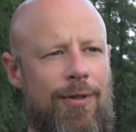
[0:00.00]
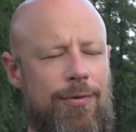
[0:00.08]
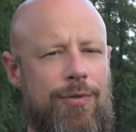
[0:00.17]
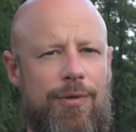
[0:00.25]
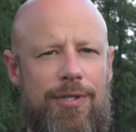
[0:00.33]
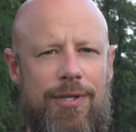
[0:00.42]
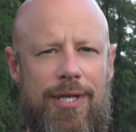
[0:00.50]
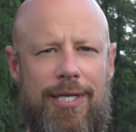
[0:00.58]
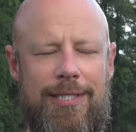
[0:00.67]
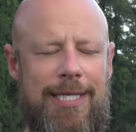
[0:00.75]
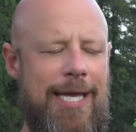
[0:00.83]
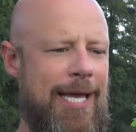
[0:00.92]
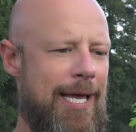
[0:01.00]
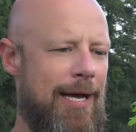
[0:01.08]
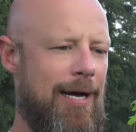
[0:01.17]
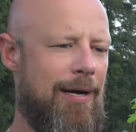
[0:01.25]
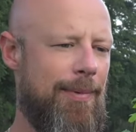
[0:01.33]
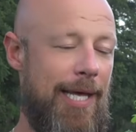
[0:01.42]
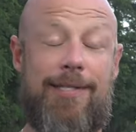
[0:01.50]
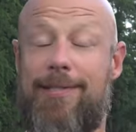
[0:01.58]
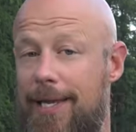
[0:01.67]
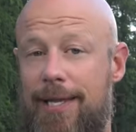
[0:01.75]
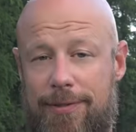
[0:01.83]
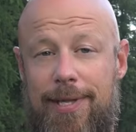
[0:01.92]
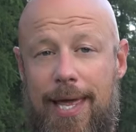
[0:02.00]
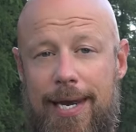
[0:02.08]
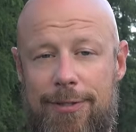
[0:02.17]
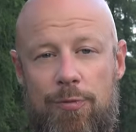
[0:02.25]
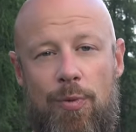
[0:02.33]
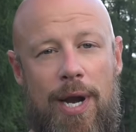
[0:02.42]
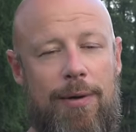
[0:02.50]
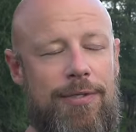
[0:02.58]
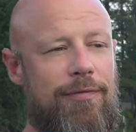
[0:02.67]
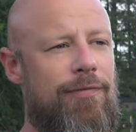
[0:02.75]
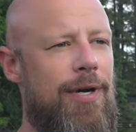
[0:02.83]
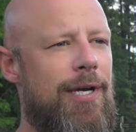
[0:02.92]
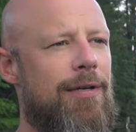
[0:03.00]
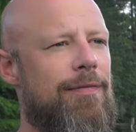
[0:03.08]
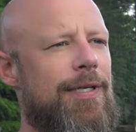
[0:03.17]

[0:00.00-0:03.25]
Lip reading: Those sorts of things, and that is what I was afraid of.